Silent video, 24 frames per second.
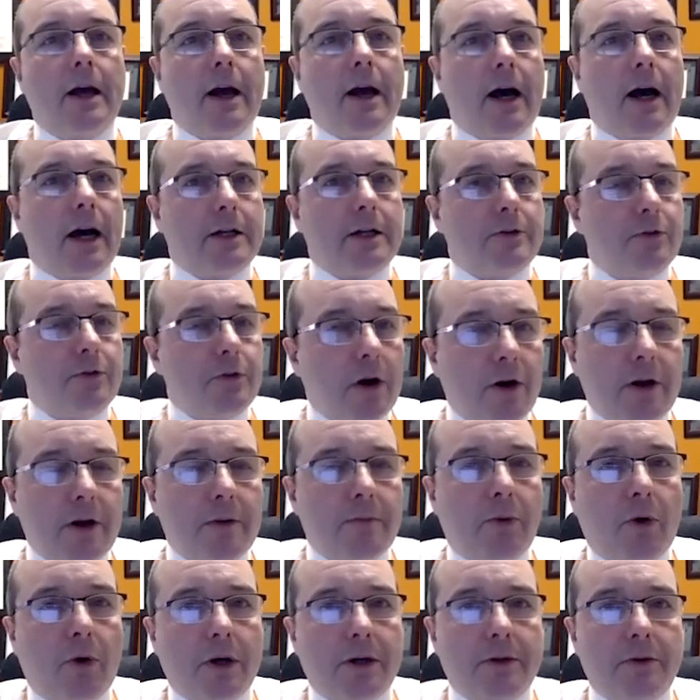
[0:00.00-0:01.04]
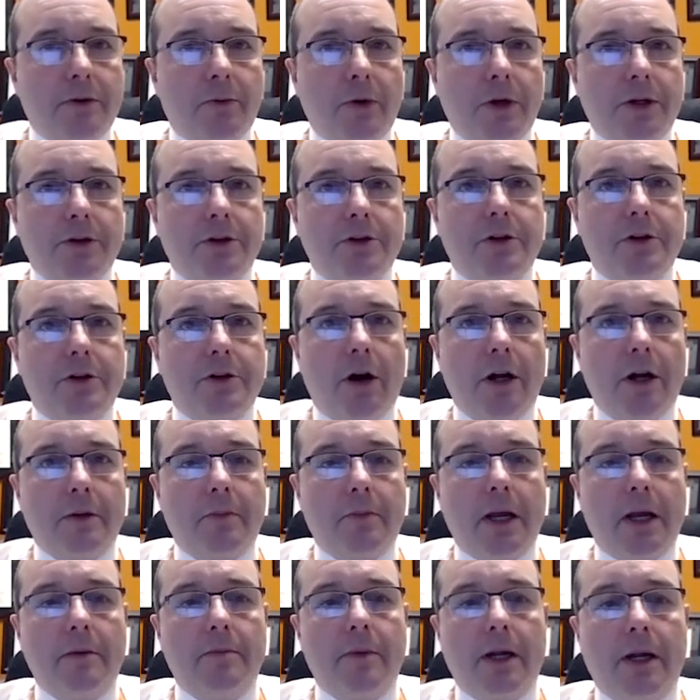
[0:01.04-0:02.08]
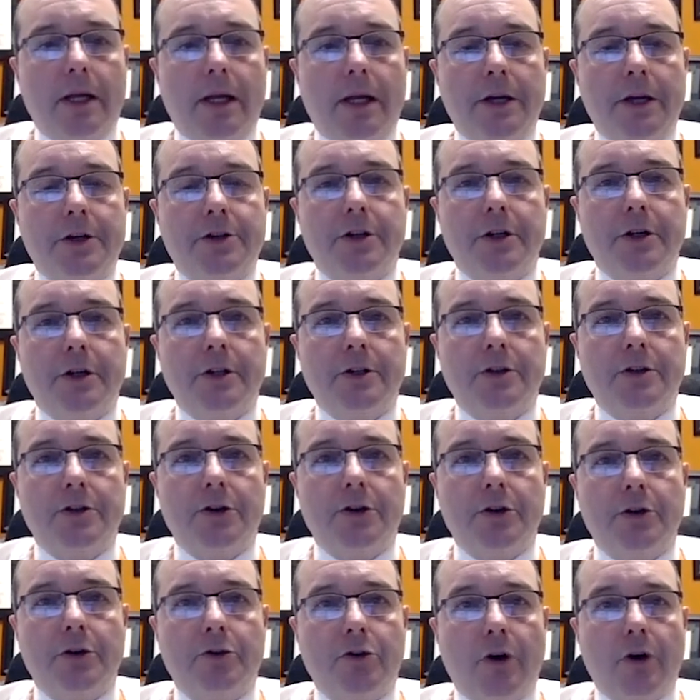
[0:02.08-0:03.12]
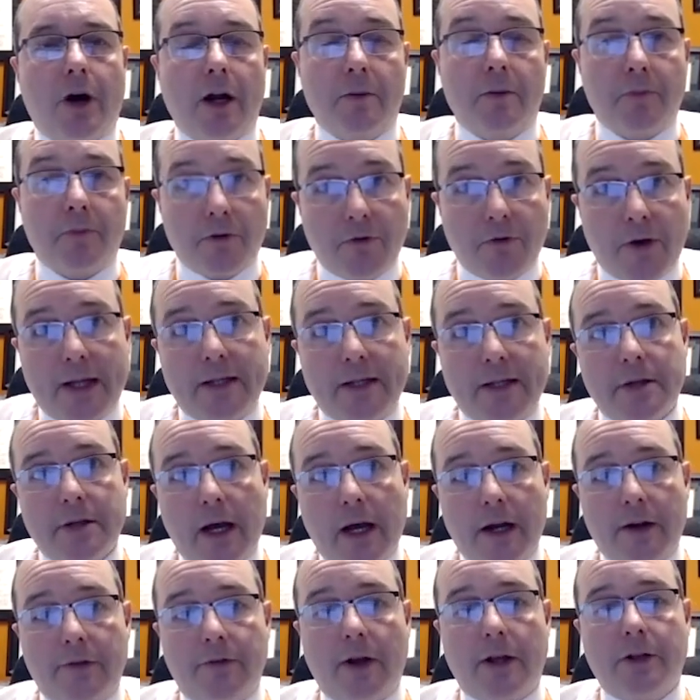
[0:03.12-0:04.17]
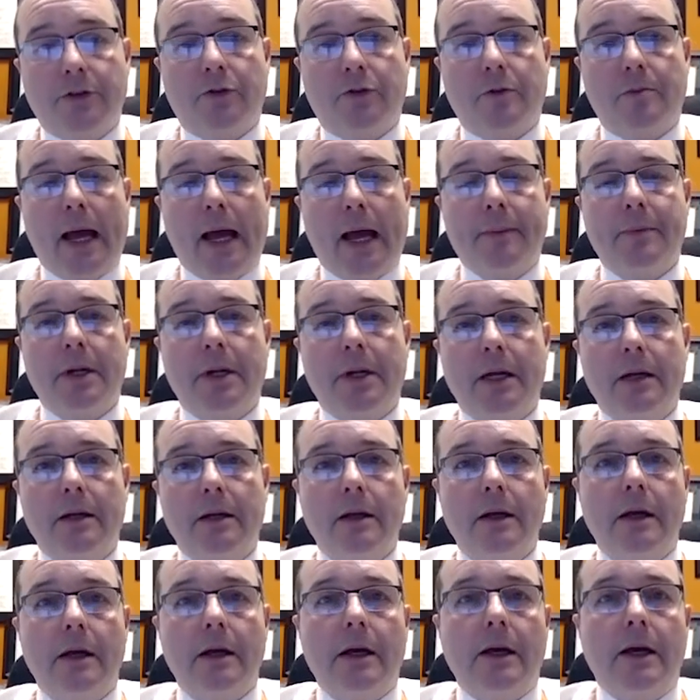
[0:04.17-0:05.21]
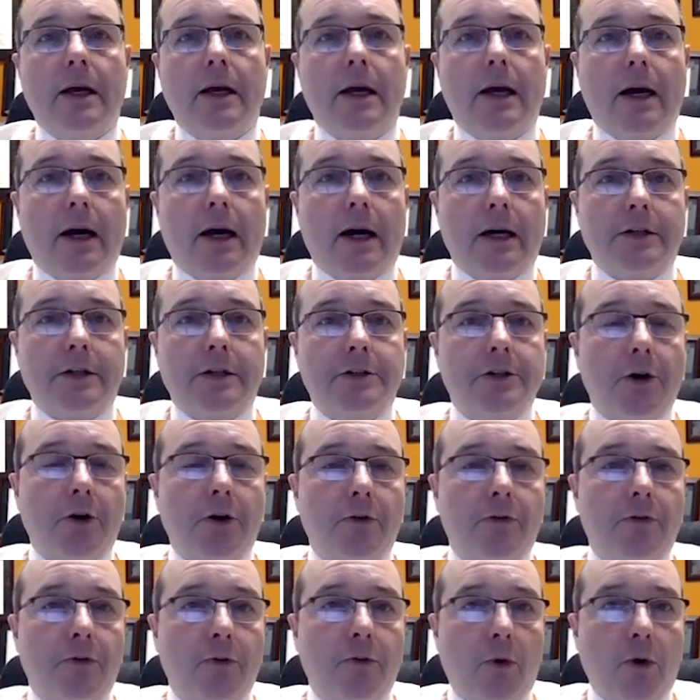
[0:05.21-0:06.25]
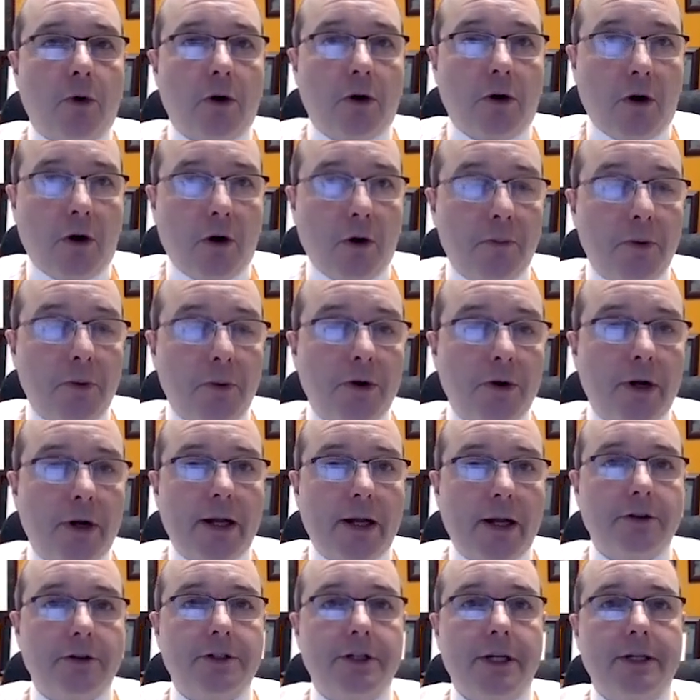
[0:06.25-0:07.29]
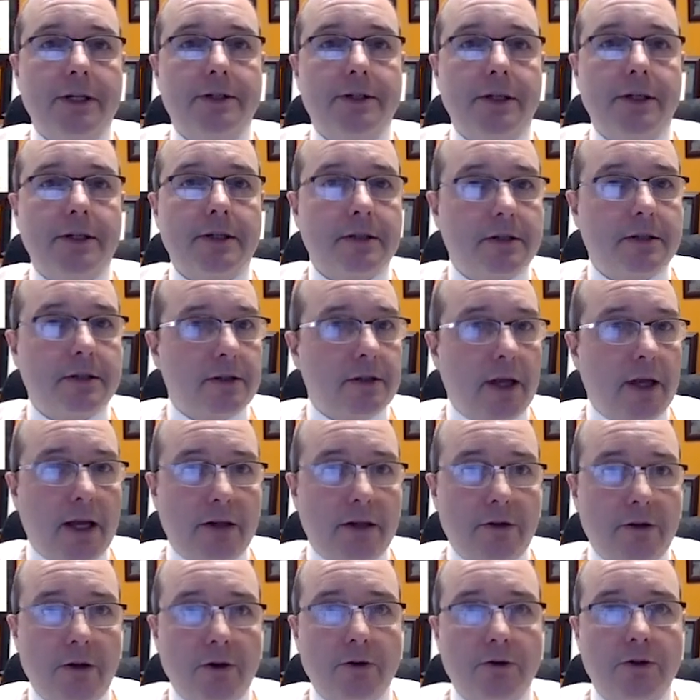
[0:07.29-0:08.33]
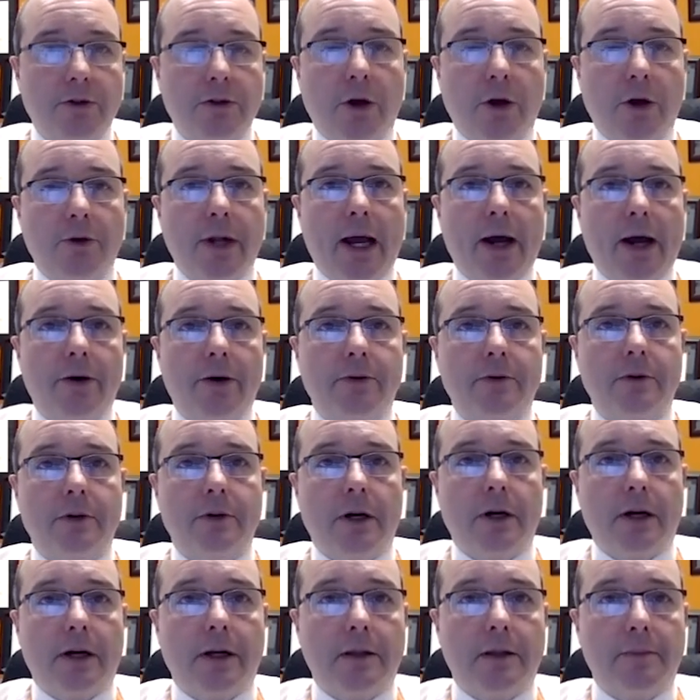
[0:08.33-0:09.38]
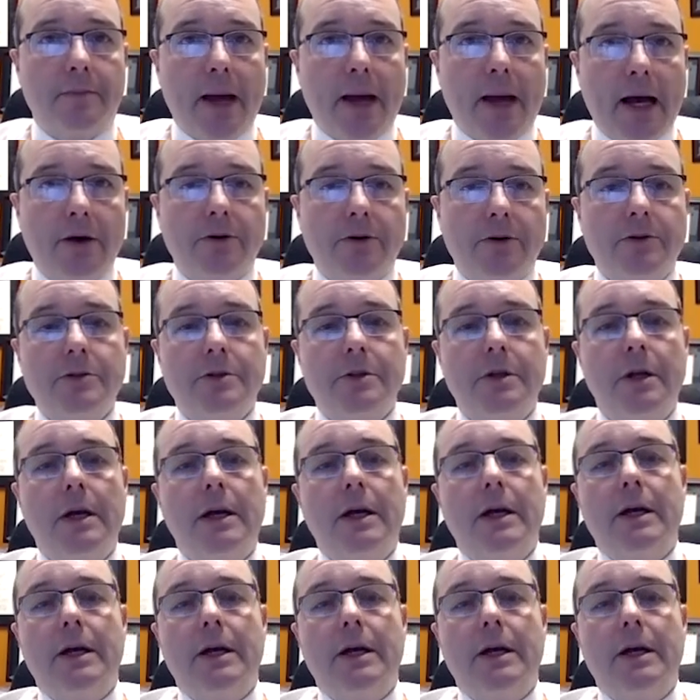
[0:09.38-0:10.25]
It's very important when you're starting pain medication to try to prevent side effects from happening. So for opioid analgesics, they do slow down the bowels.